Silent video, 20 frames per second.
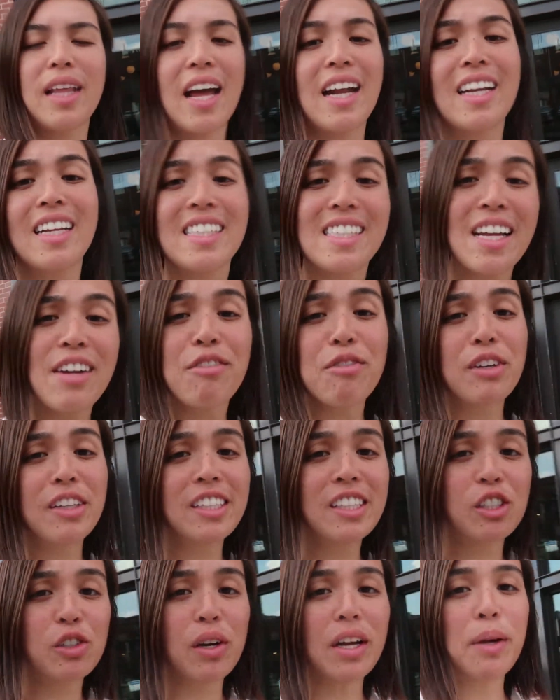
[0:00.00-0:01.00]
that is it for
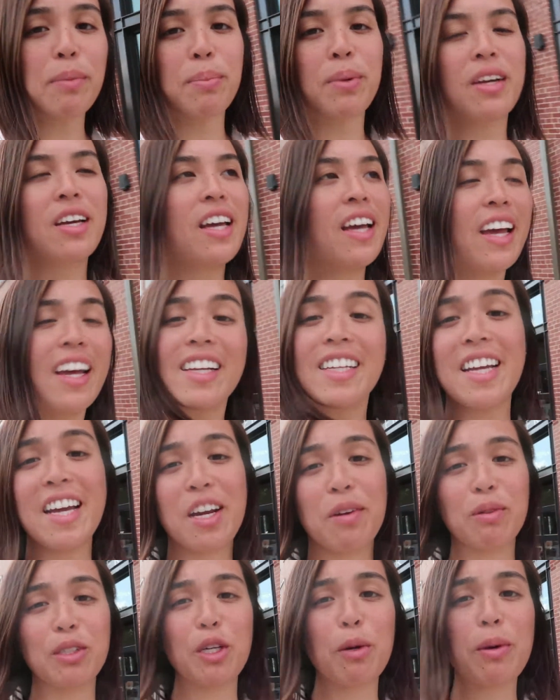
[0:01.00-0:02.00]
this trip.
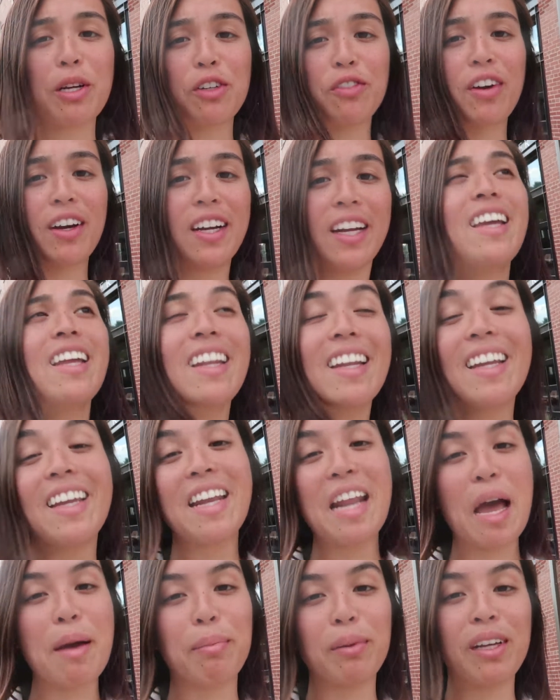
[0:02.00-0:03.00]
Indiana was so much fun.
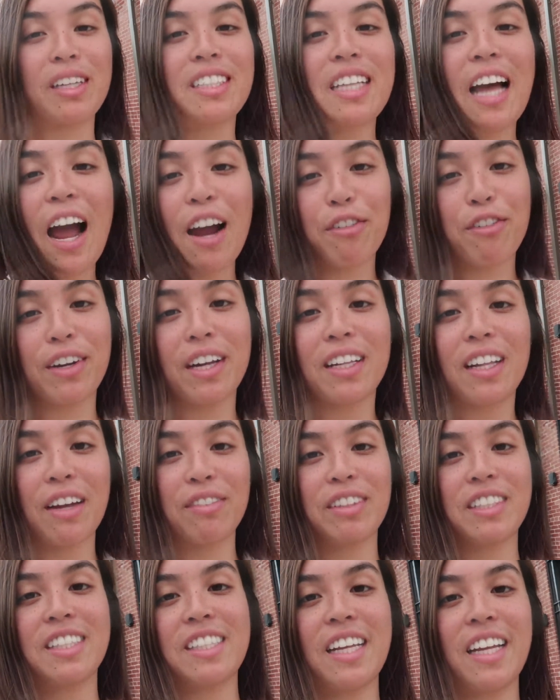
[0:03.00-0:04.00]
Indianapolis, I freaking love
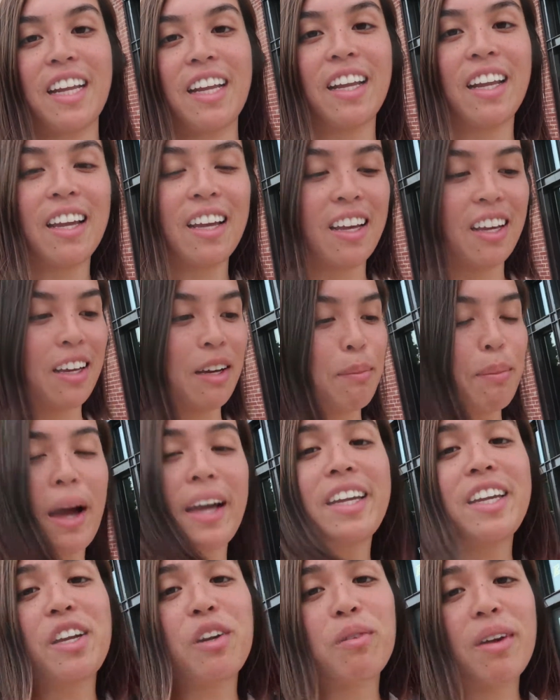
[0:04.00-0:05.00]
the city.
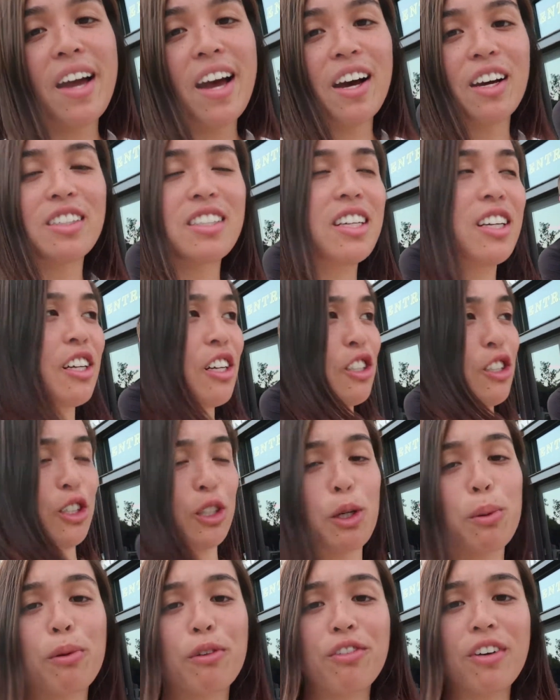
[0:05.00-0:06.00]
Biking around,
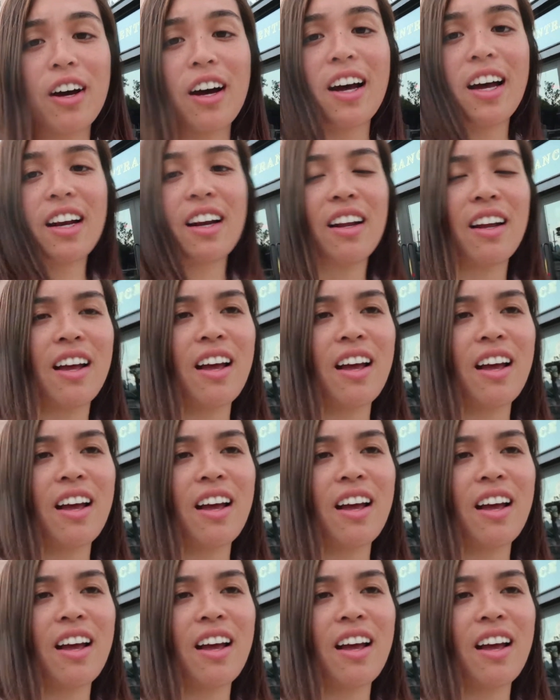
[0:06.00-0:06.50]
super fun.